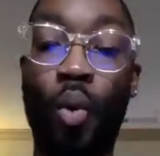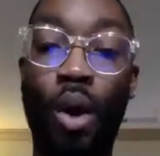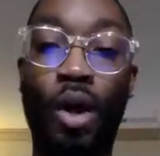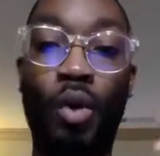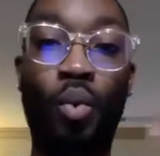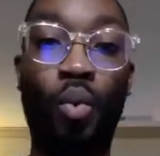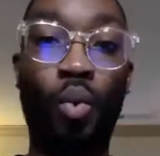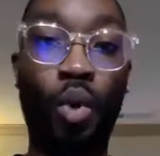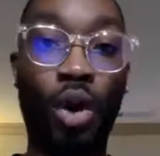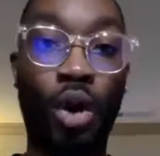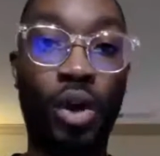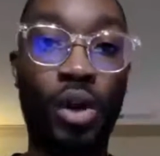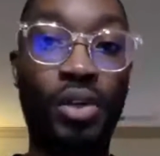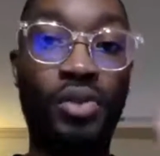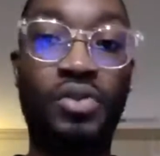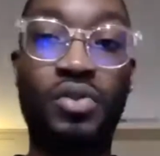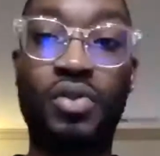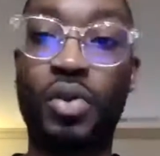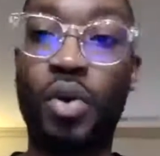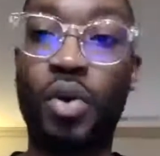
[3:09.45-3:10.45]
What
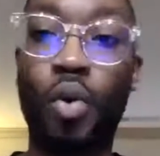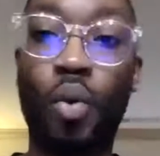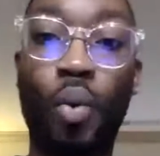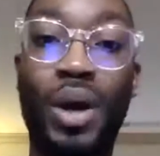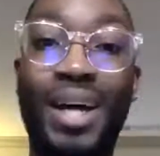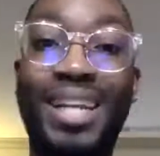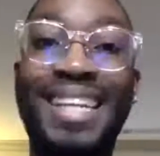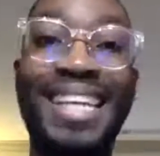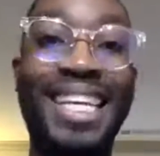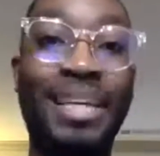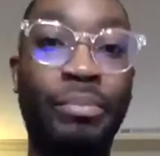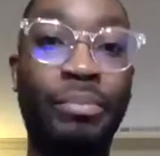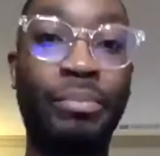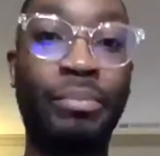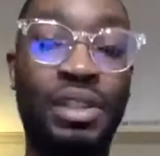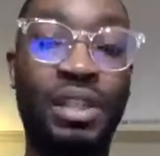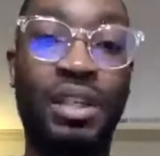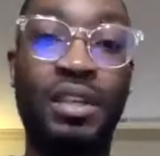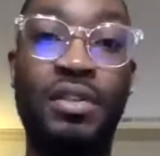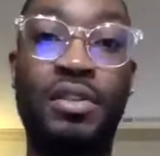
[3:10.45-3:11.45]
words, what
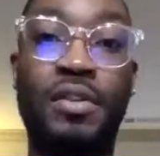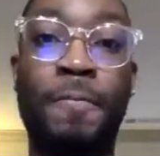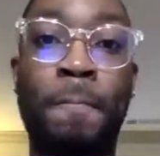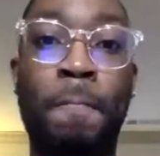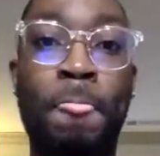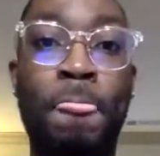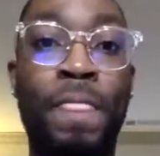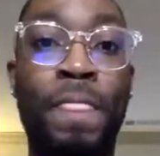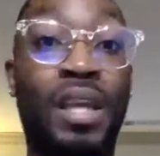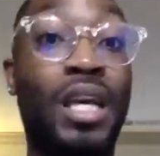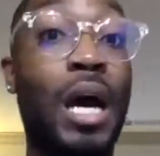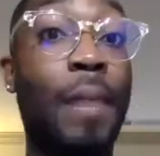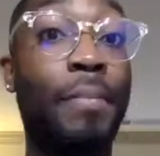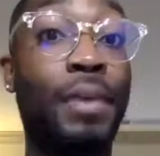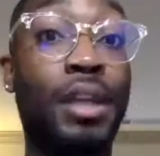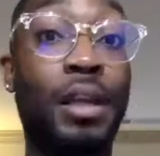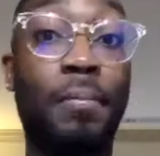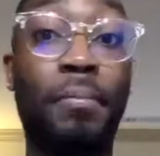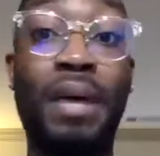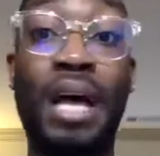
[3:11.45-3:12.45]
images
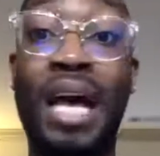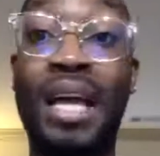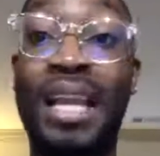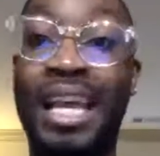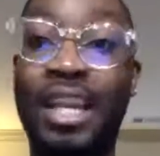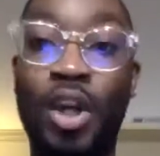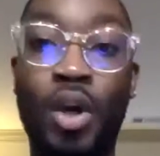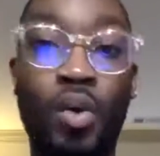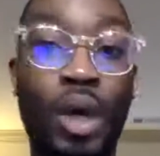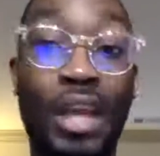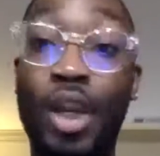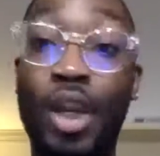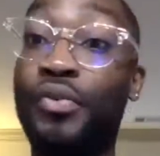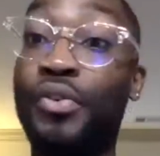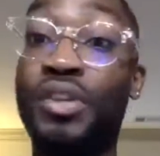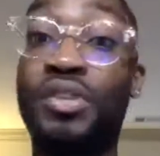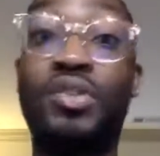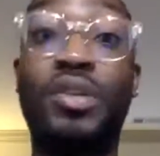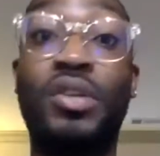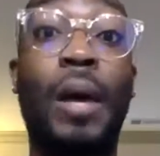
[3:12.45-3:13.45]
come into mind? I
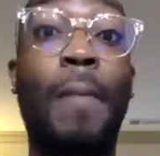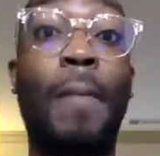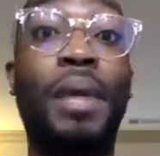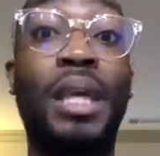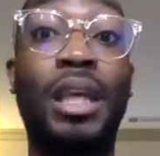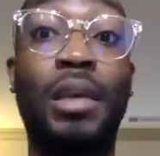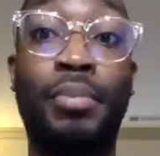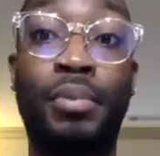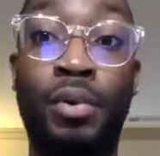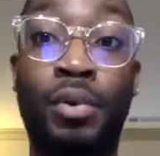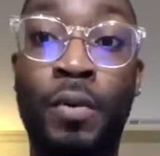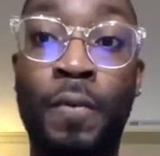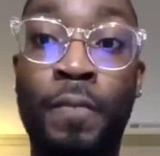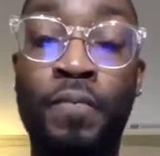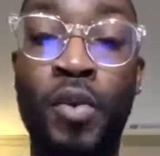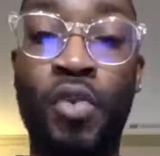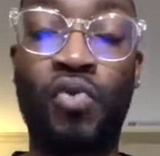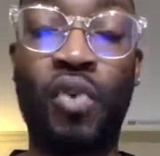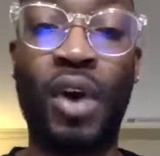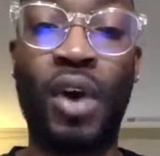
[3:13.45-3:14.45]
know for some
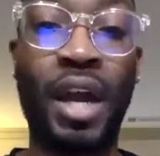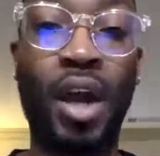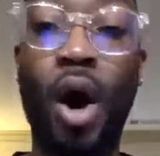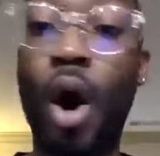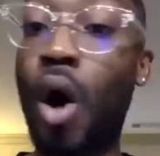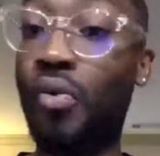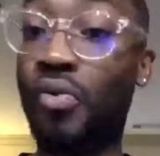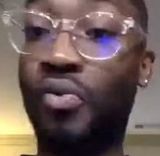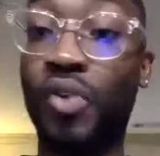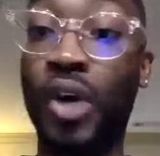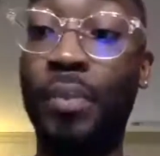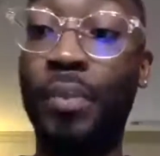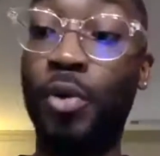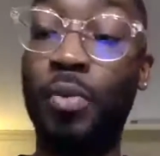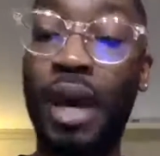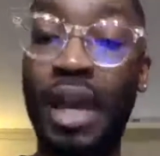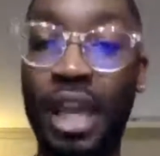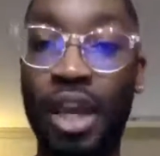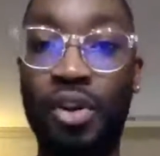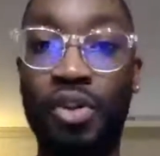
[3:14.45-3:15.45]
people, right, off
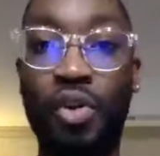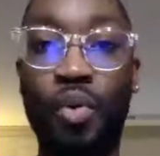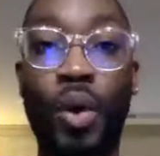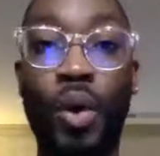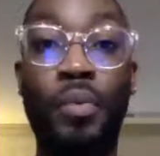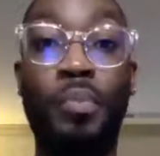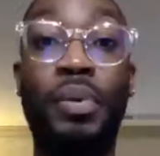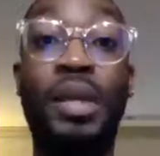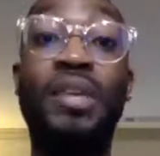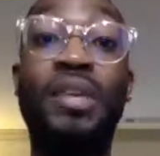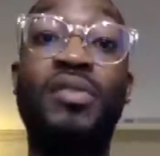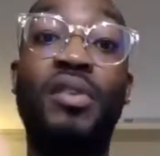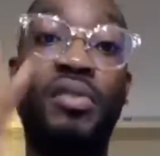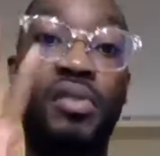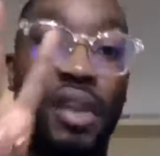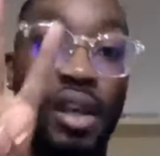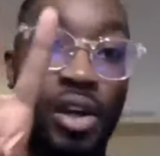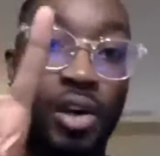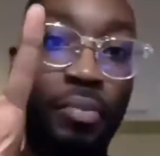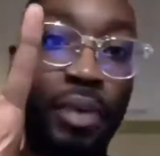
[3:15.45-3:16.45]
rip, you might hear the word
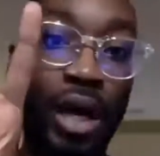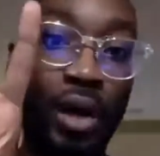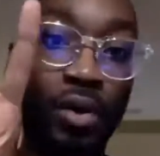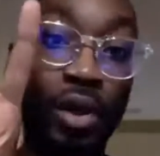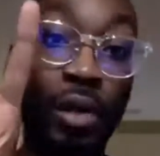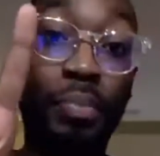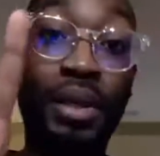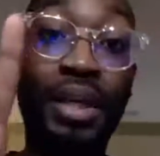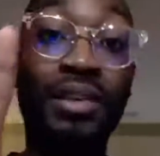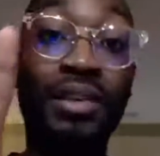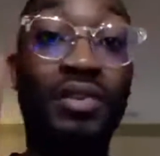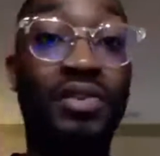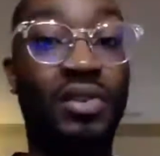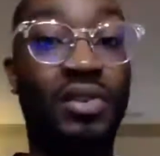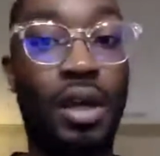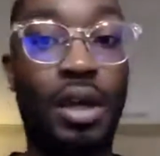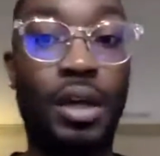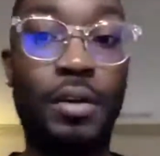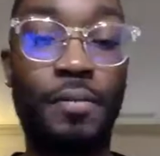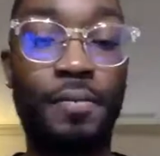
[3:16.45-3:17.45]
peace and think about the
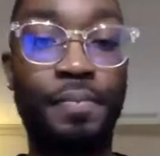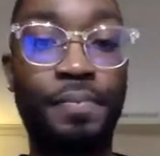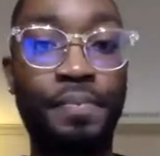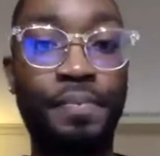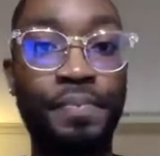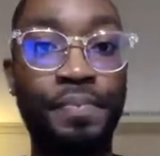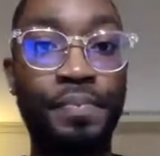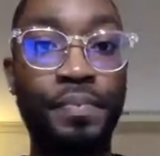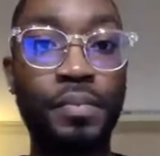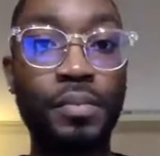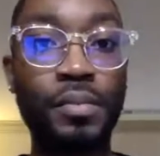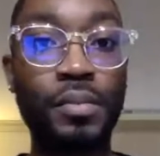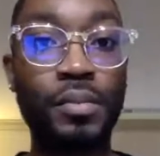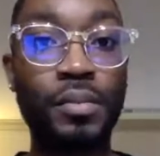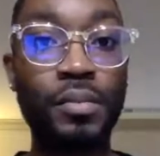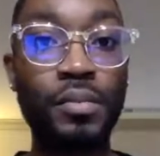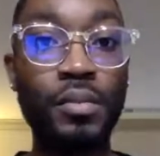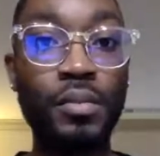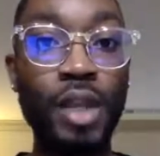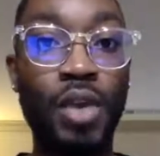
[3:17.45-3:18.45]
peace sign,
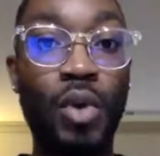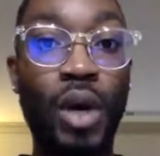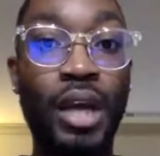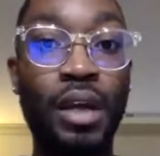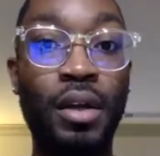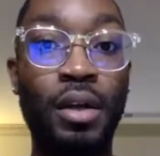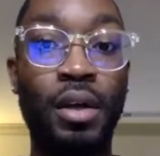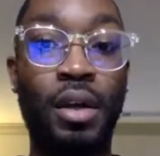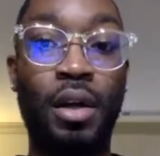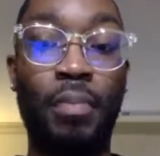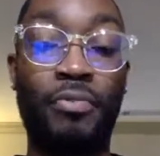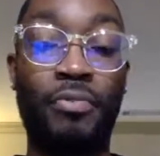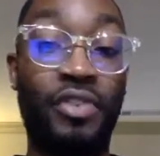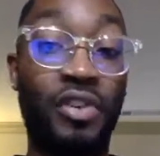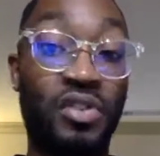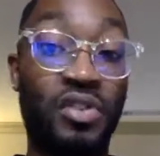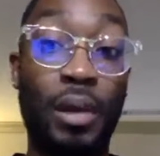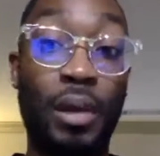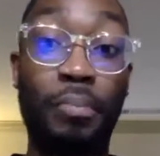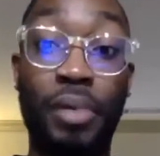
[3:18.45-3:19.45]
right?
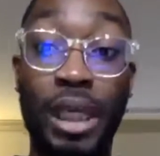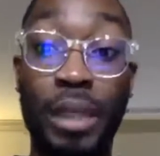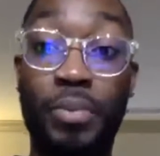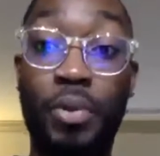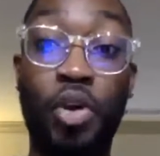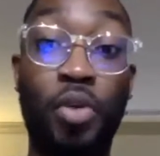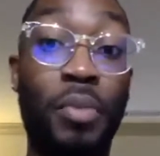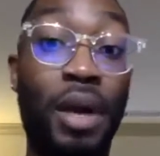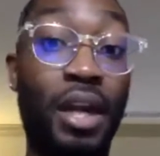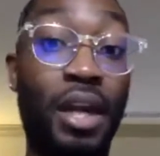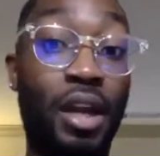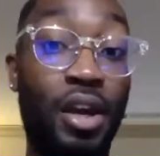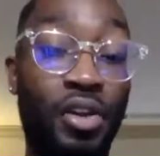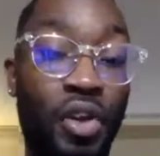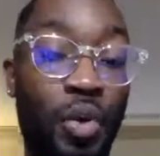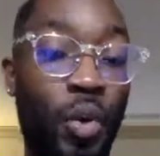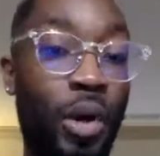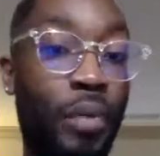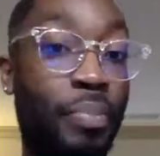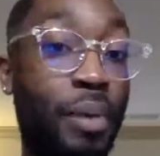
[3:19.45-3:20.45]
For some people, you
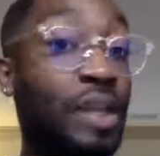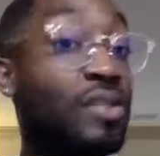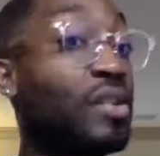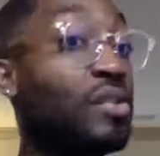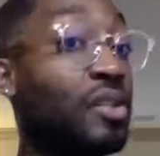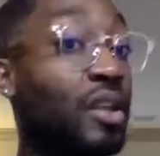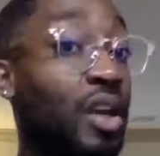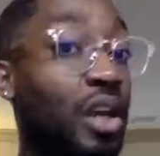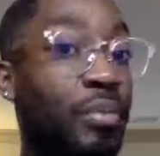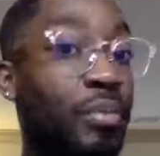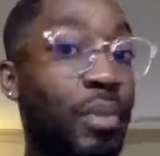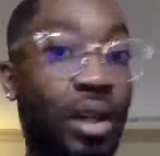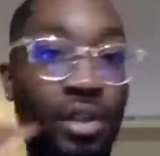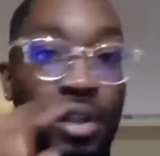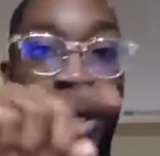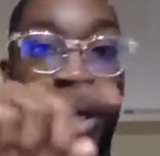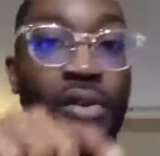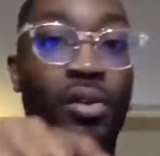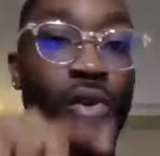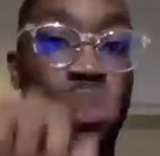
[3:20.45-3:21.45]
might hear the word peace and think
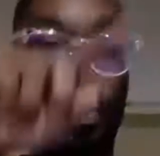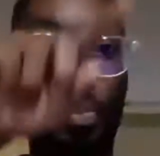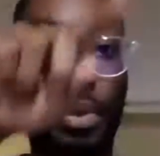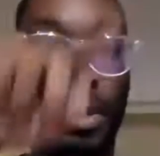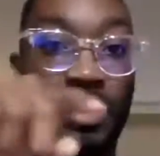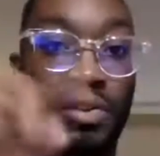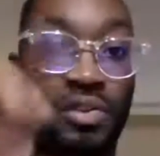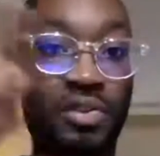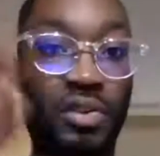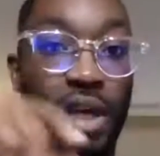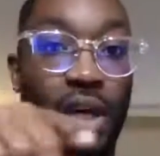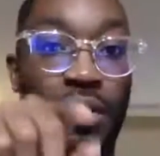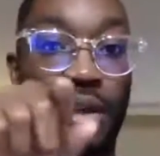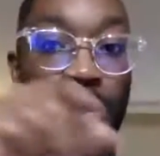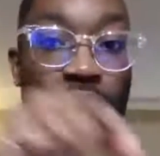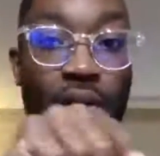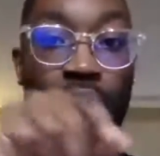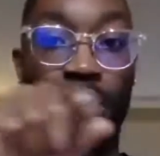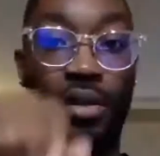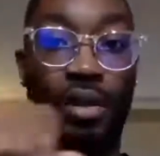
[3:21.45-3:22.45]
about the other little peace
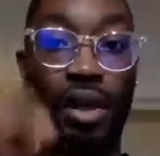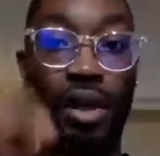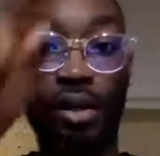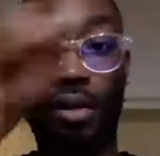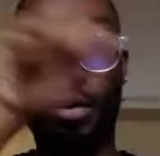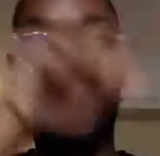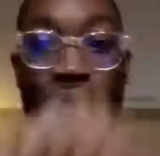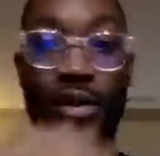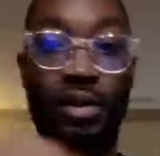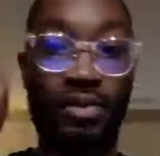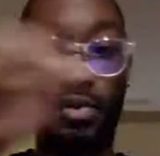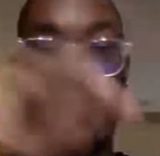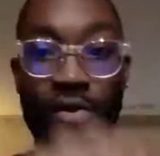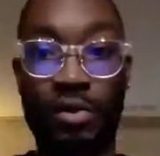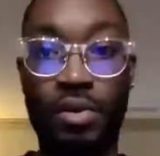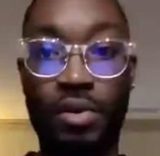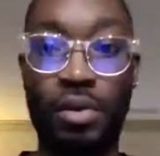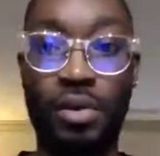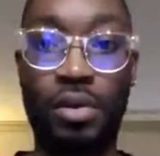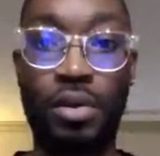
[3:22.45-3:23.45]
sign that look like
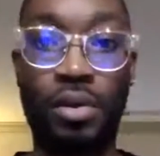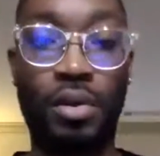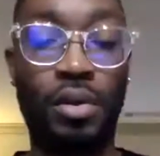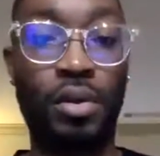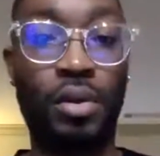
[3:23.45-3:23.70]
this,